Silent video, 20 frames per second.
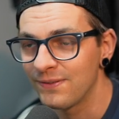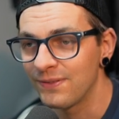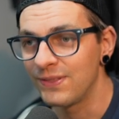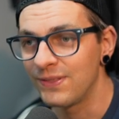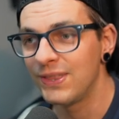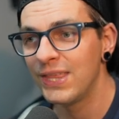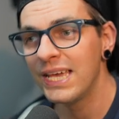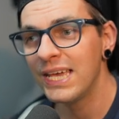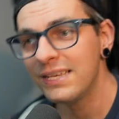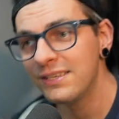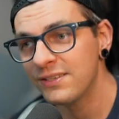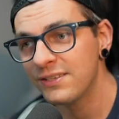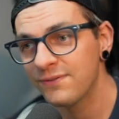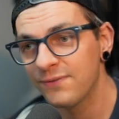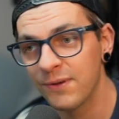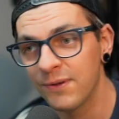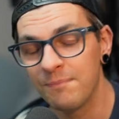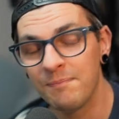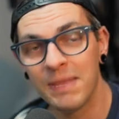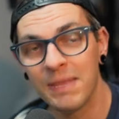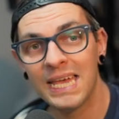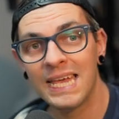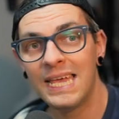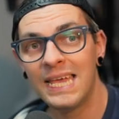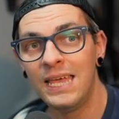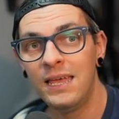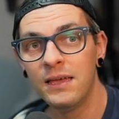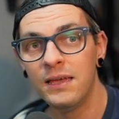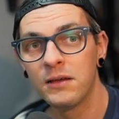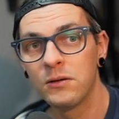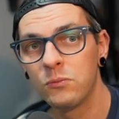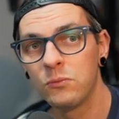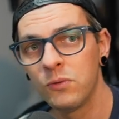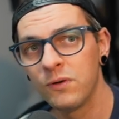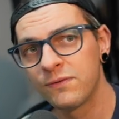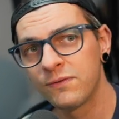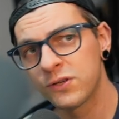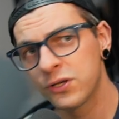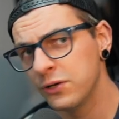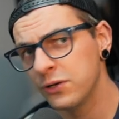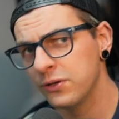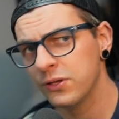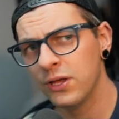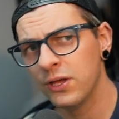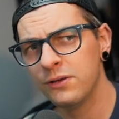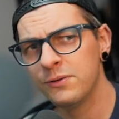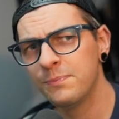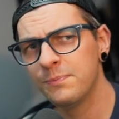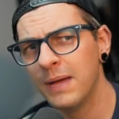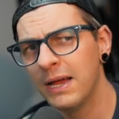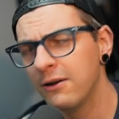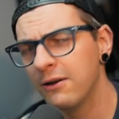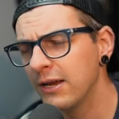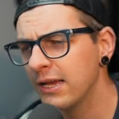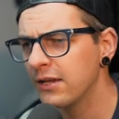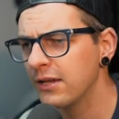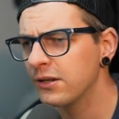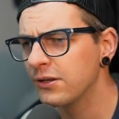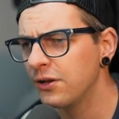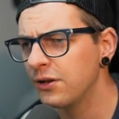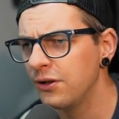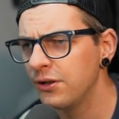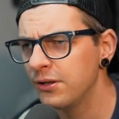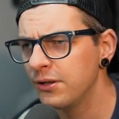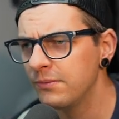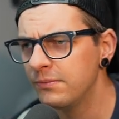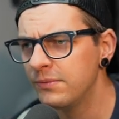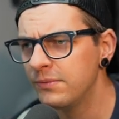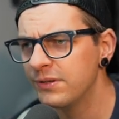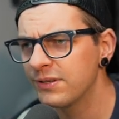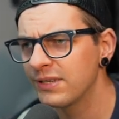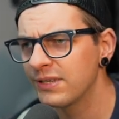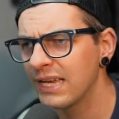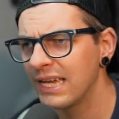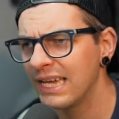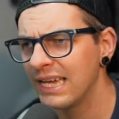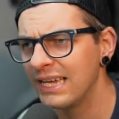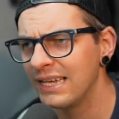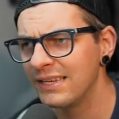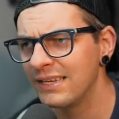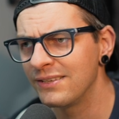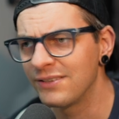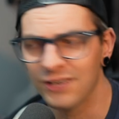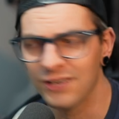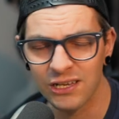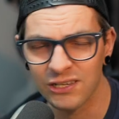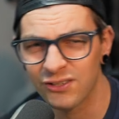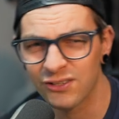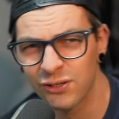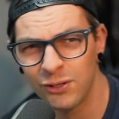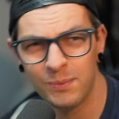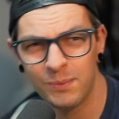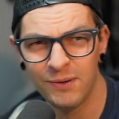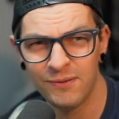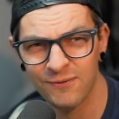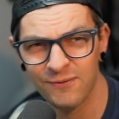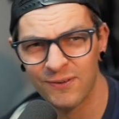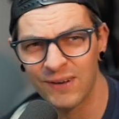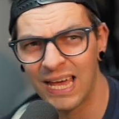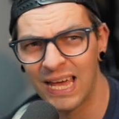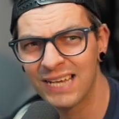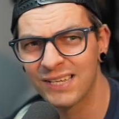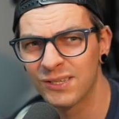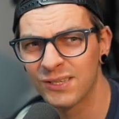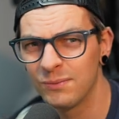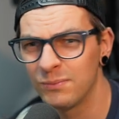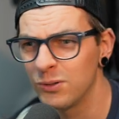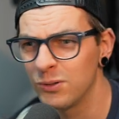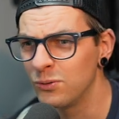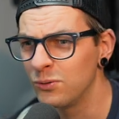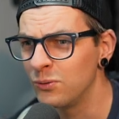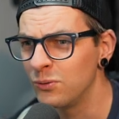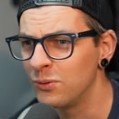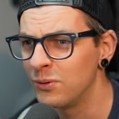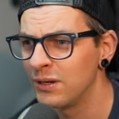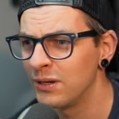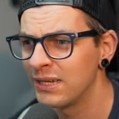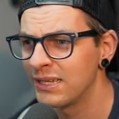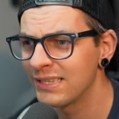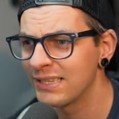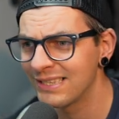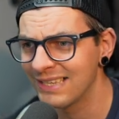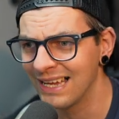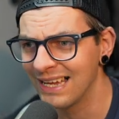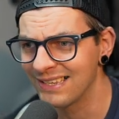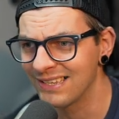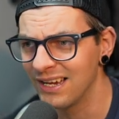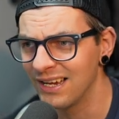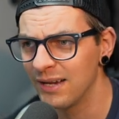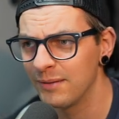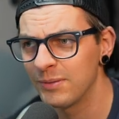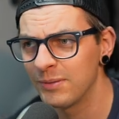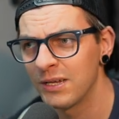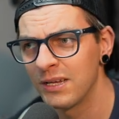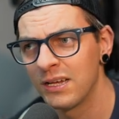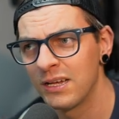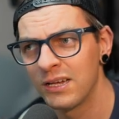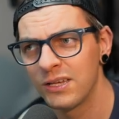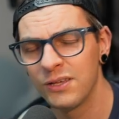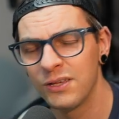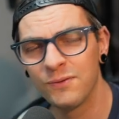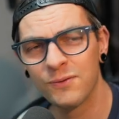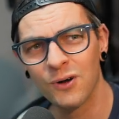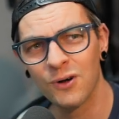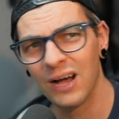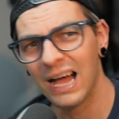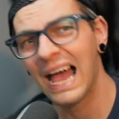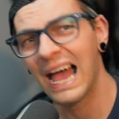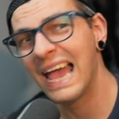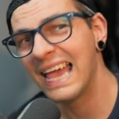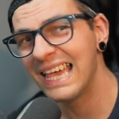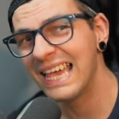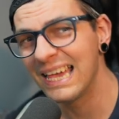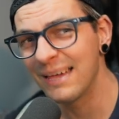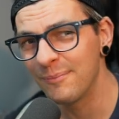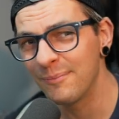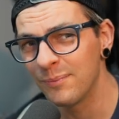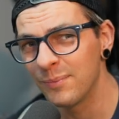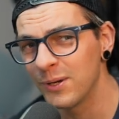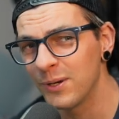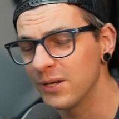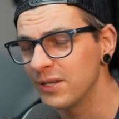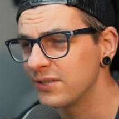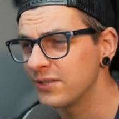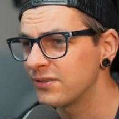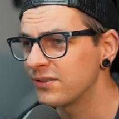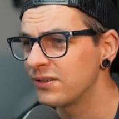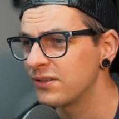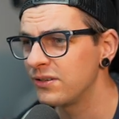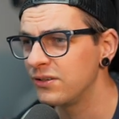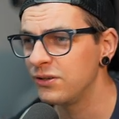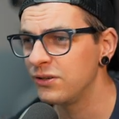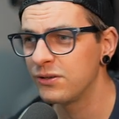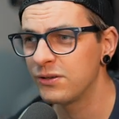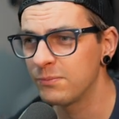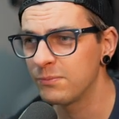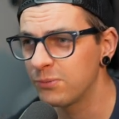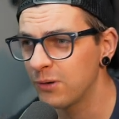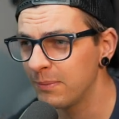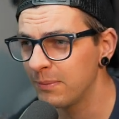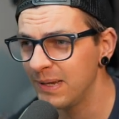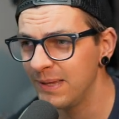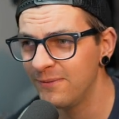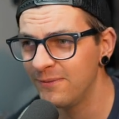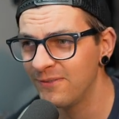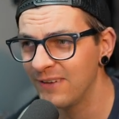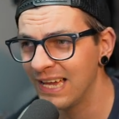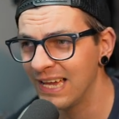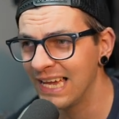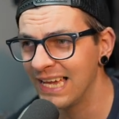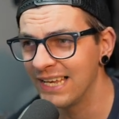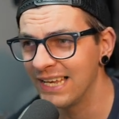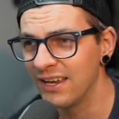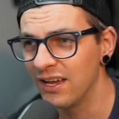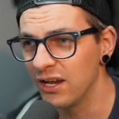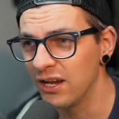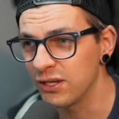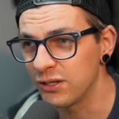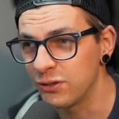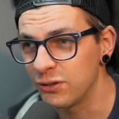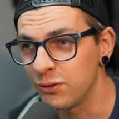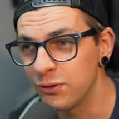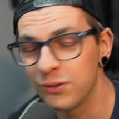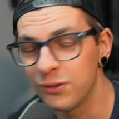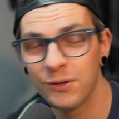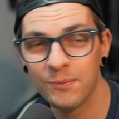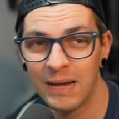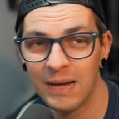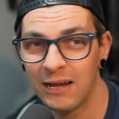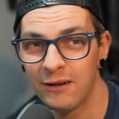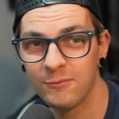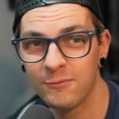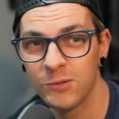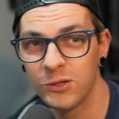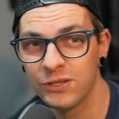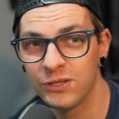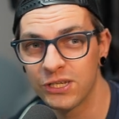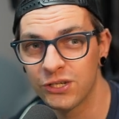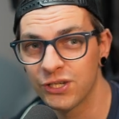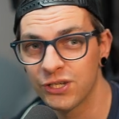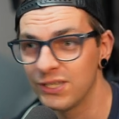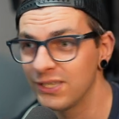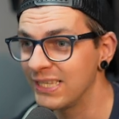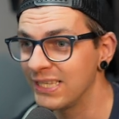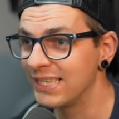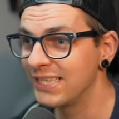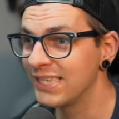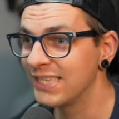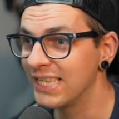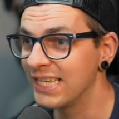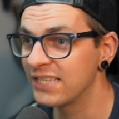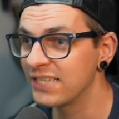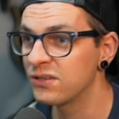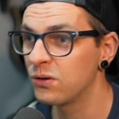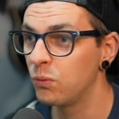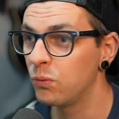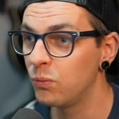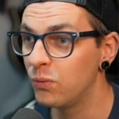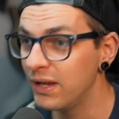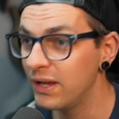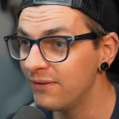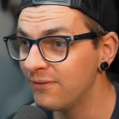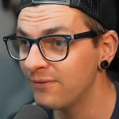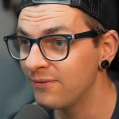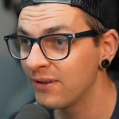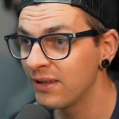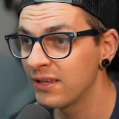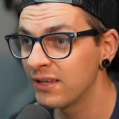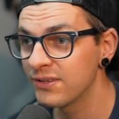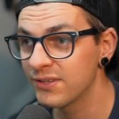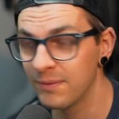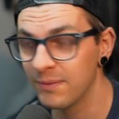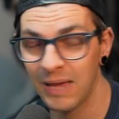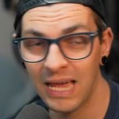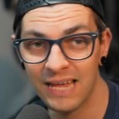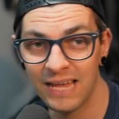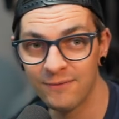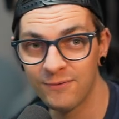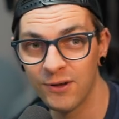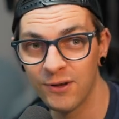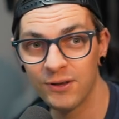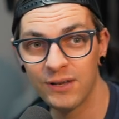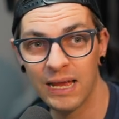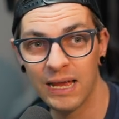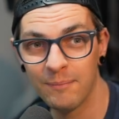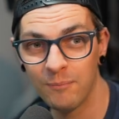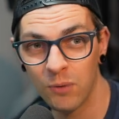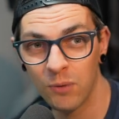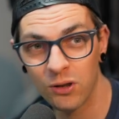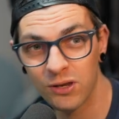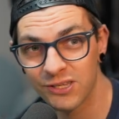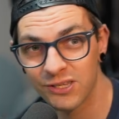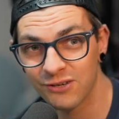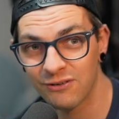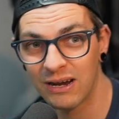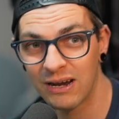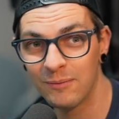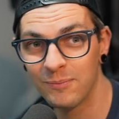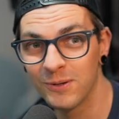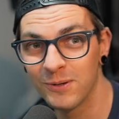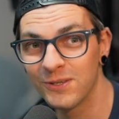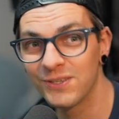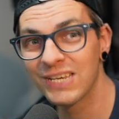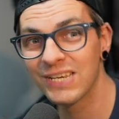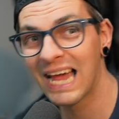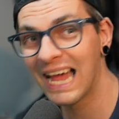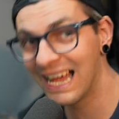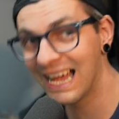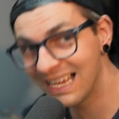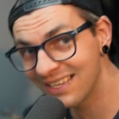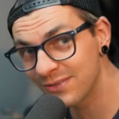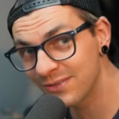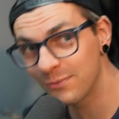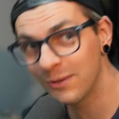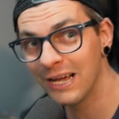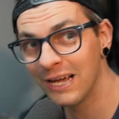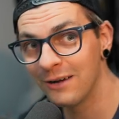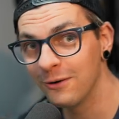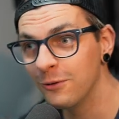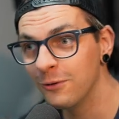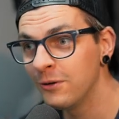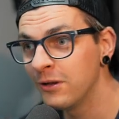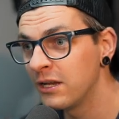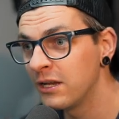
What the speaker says: This, for me, with 2 of those Behringer columns, is a super flexible setup. You've got 8 inputs. You could probably fit in a good amount of musicians into this with some headphone and monitor outputs as well,